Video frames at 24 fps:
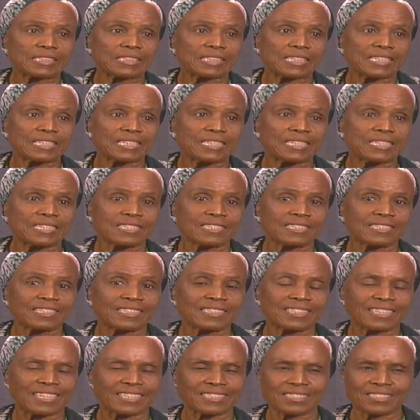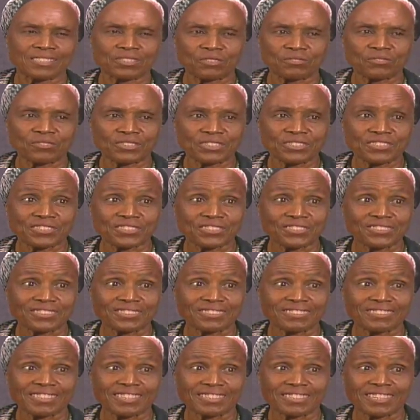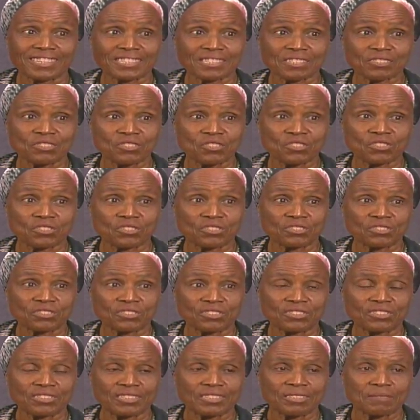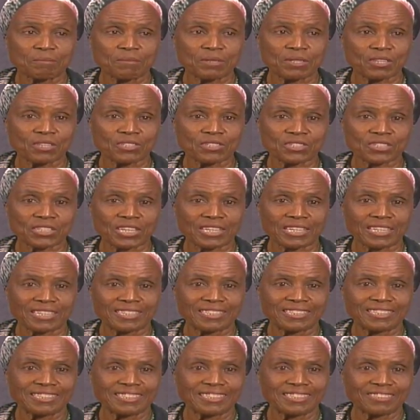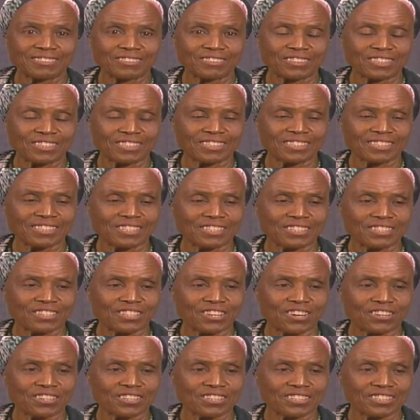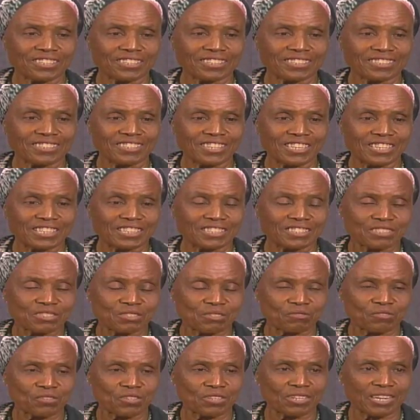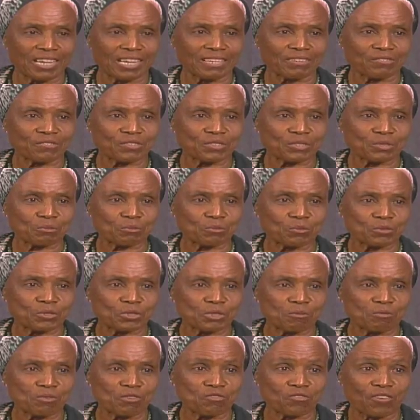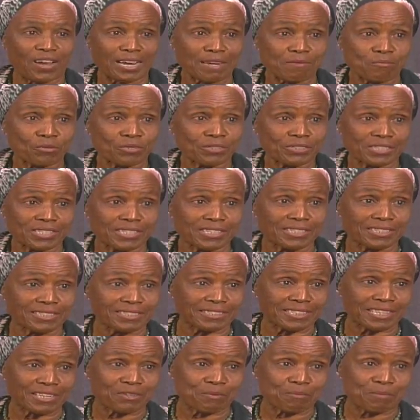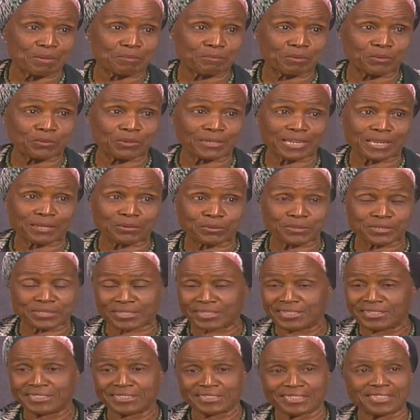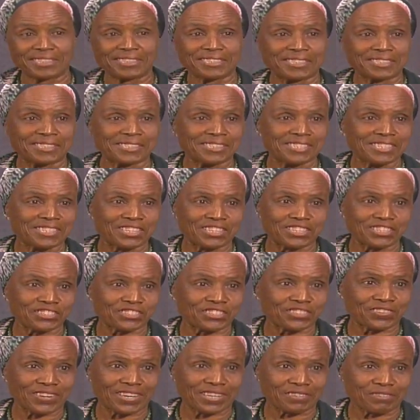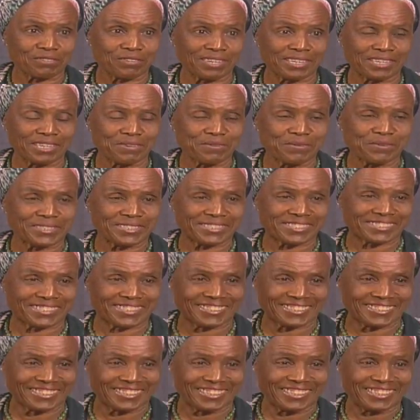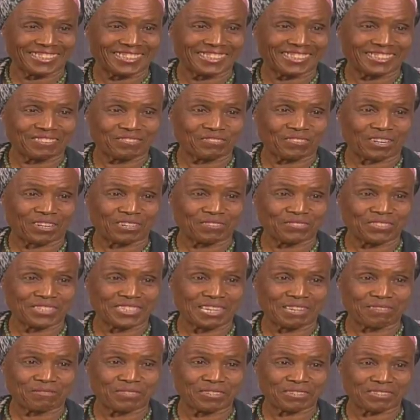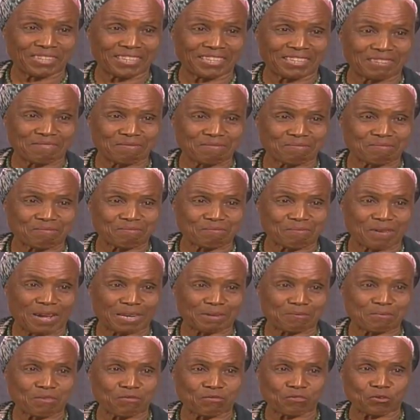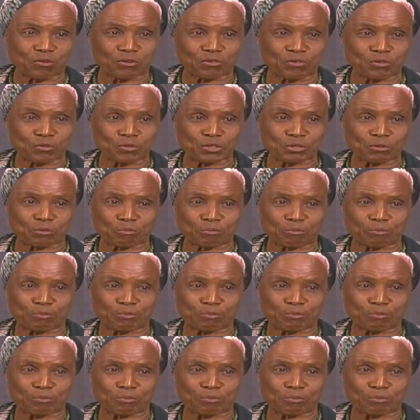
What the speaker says: And that is of concern. That's concern. Because the young years of your life are supposed to be vibrant years. I remember when I was a late teenager, I really was involved in everything. Back before those,